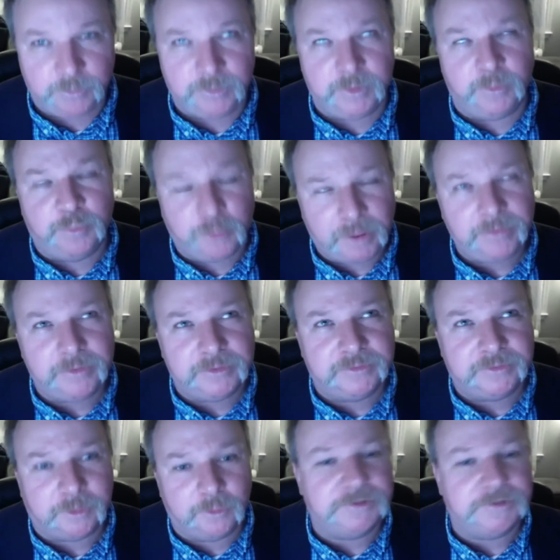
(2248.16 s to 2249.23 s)
brothers
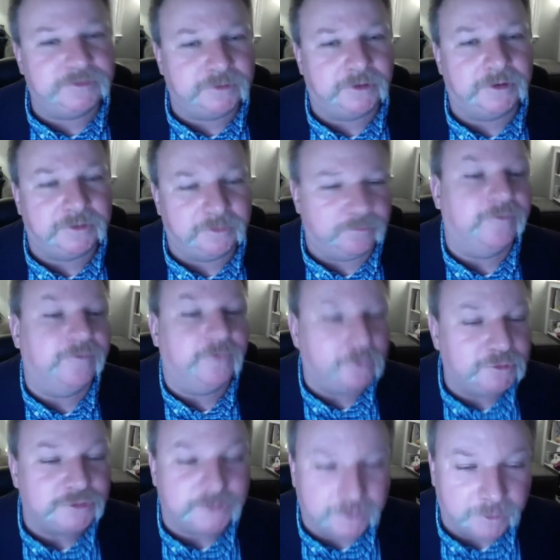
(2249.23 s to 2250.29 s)
are what started the
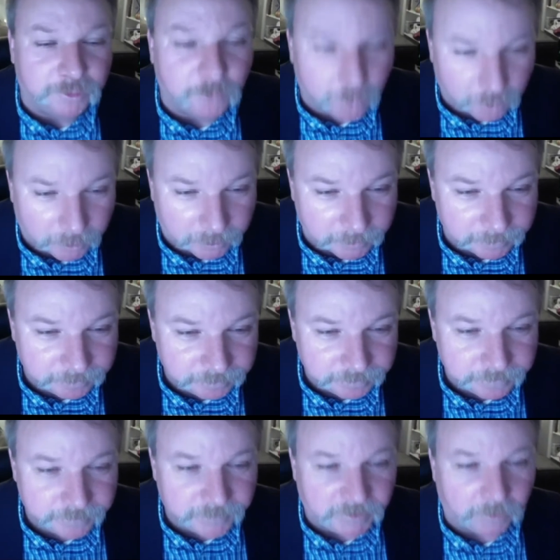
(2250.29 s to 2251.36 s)
Revolutionary War,
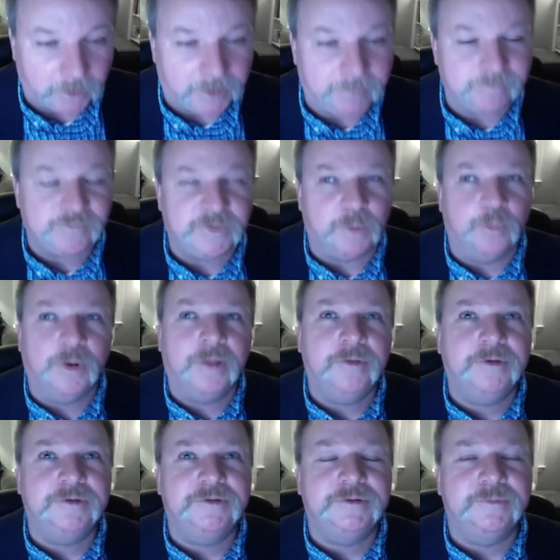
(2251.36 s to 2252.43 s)
right? The
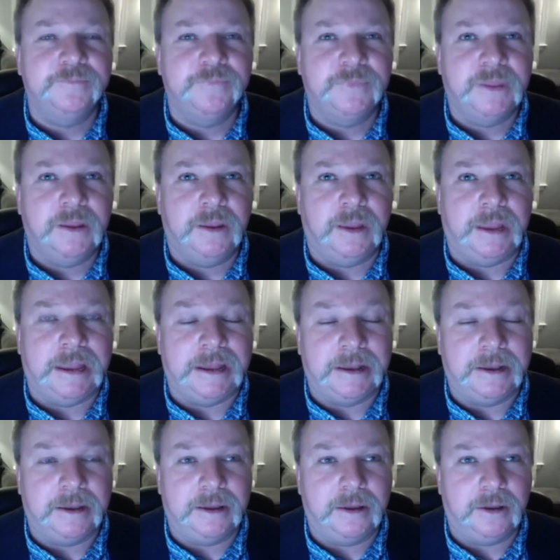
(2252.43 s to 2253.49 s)
brothers
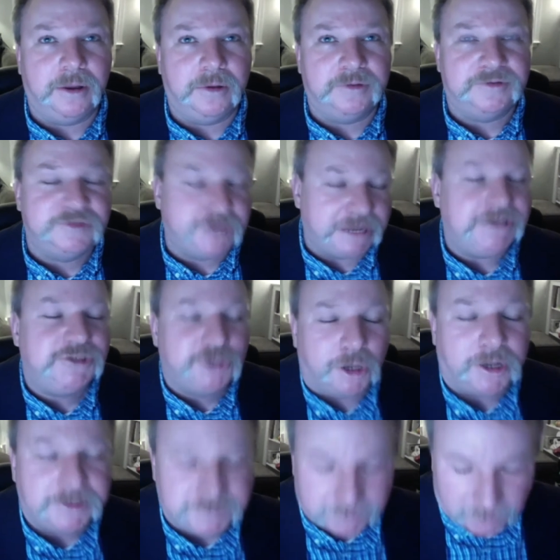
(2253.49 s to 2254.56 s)
in St.
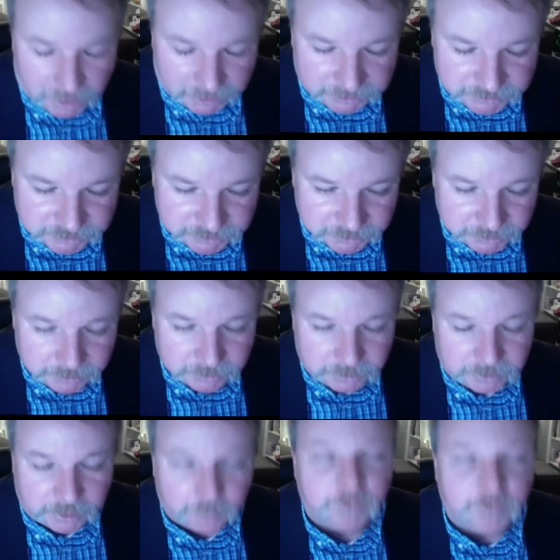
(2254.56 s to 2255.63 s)
John's Lodge,
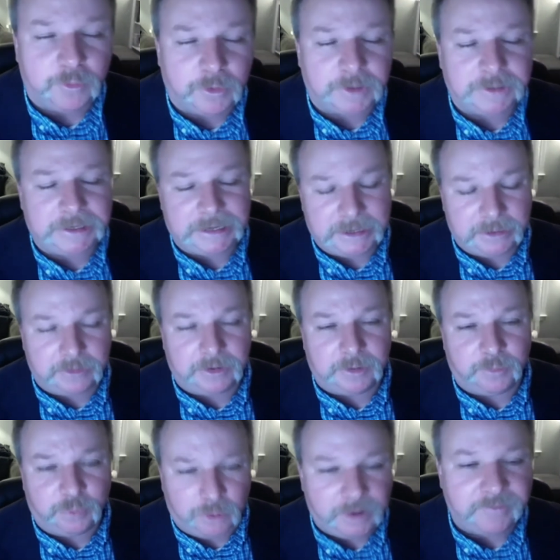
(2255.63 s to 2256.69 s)
#1 here in
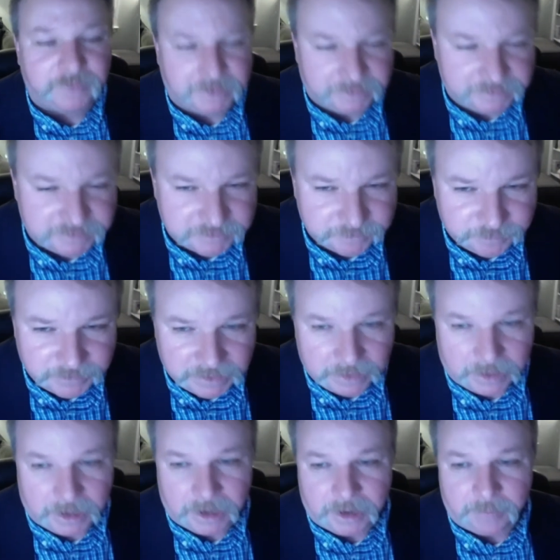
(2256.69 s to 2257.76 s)
Providence,
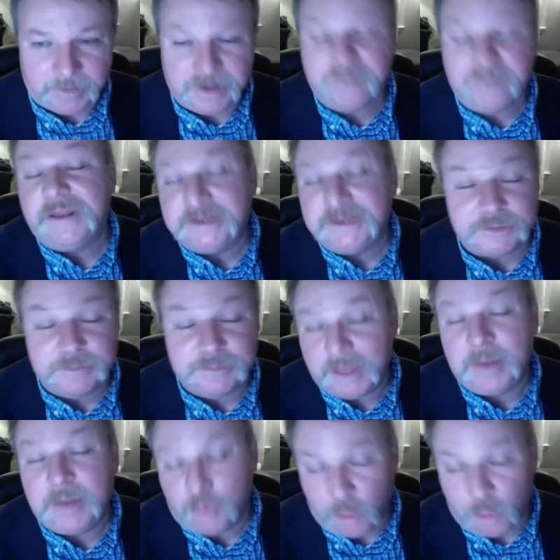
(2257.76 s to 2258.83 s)
and eventually they
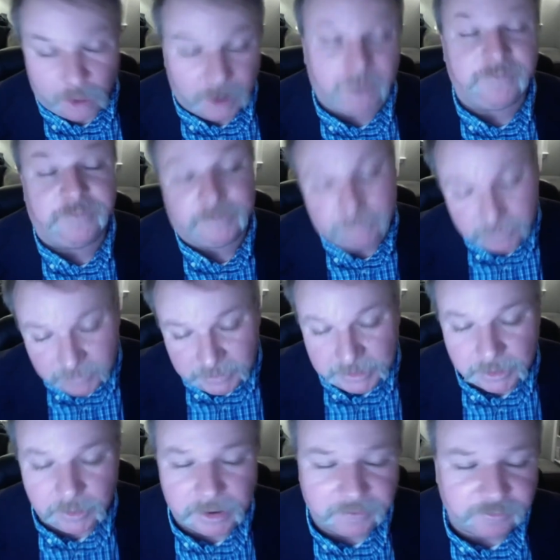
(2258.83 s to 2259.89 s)
broke off, and
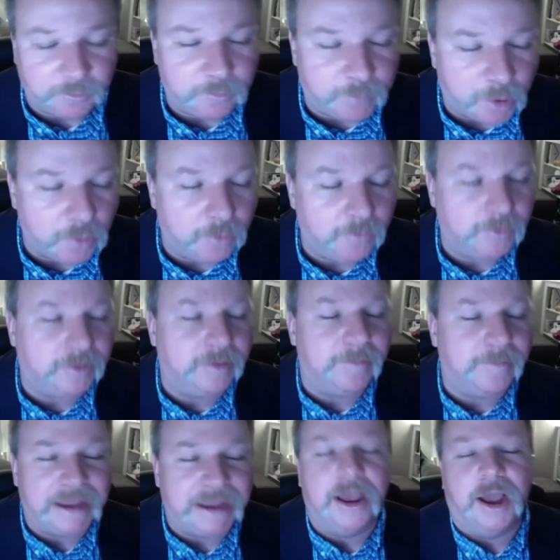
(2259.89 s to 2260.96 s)
Ephraim Bowen, one of the
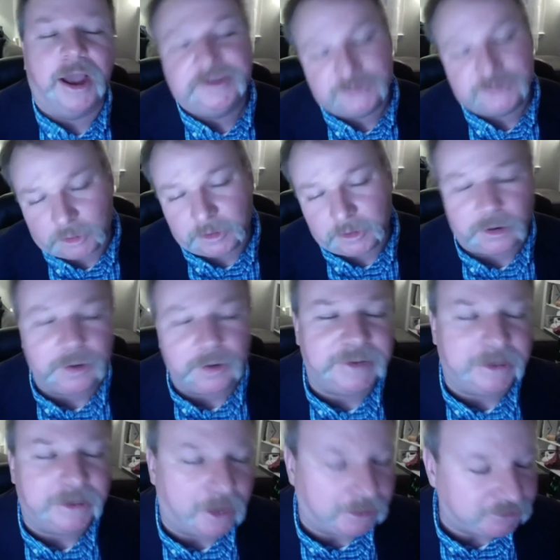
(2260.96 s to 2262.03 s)
main guys, started Harmony
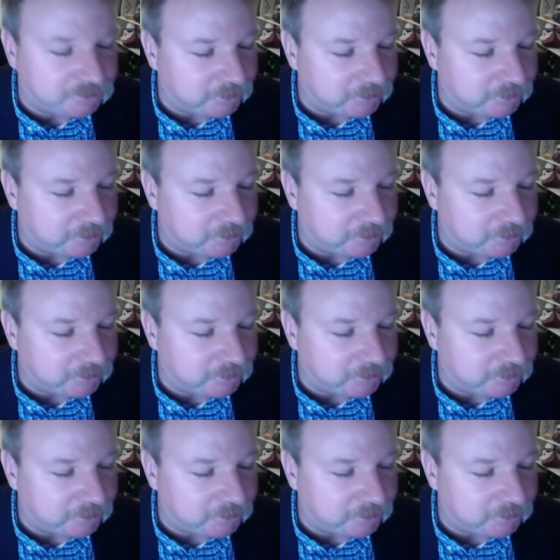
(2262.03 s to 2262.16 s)
Lodge.